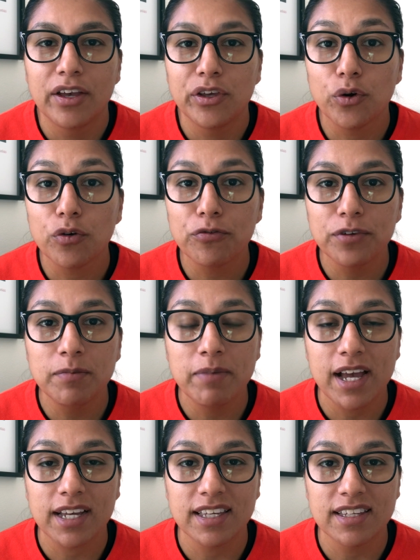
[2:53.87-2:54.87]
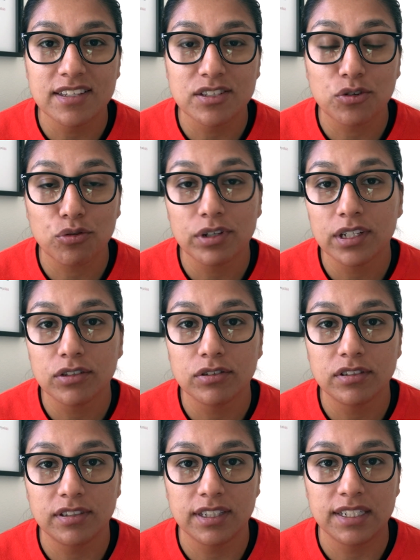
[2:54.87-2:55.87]
Your feedback is critical
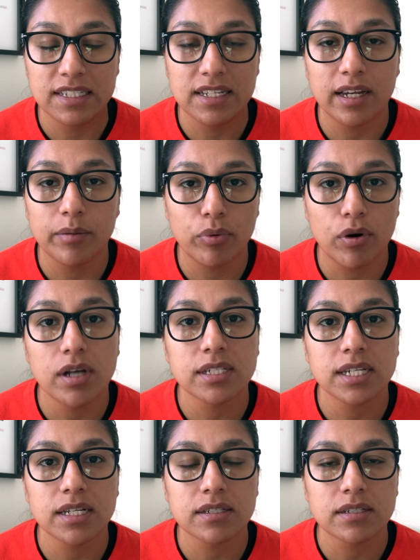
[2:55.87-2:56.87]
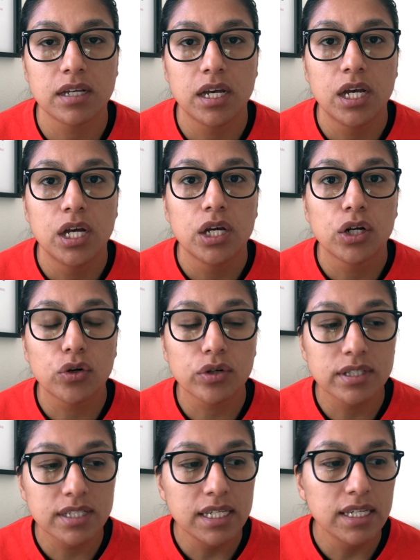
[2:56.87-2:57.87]
to the design process.
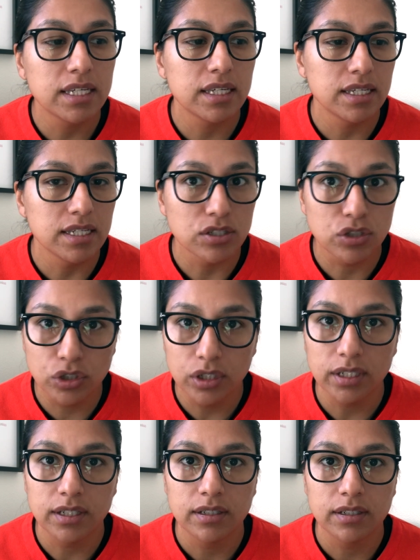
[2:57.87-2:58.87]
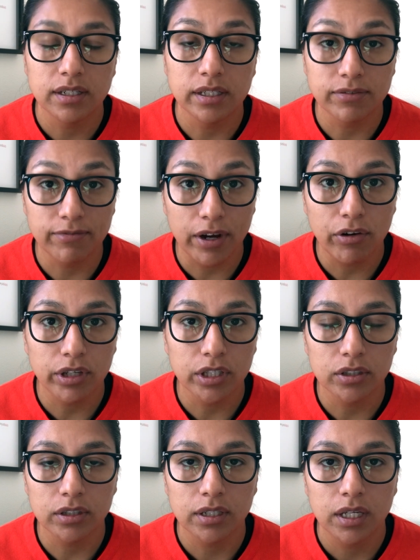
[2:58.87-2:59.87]
Critique is good, it's very
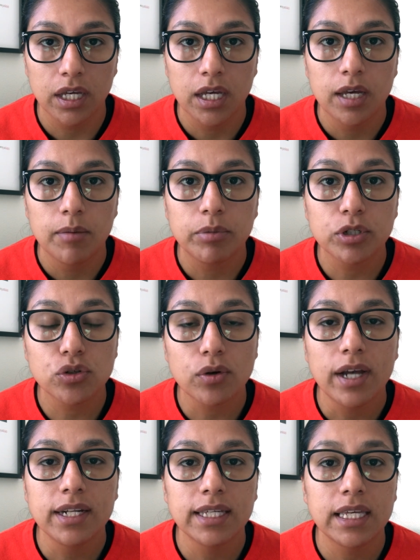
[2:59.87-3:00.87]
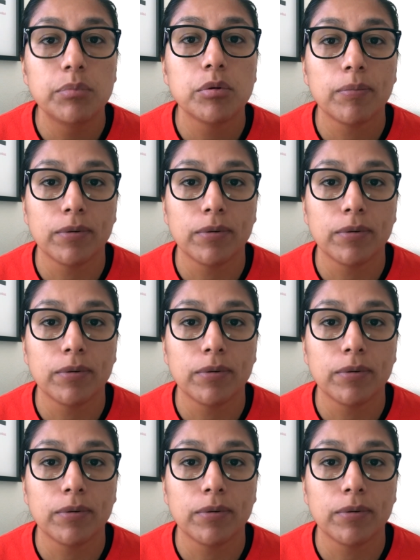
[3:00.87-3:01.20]
good, but try to keep your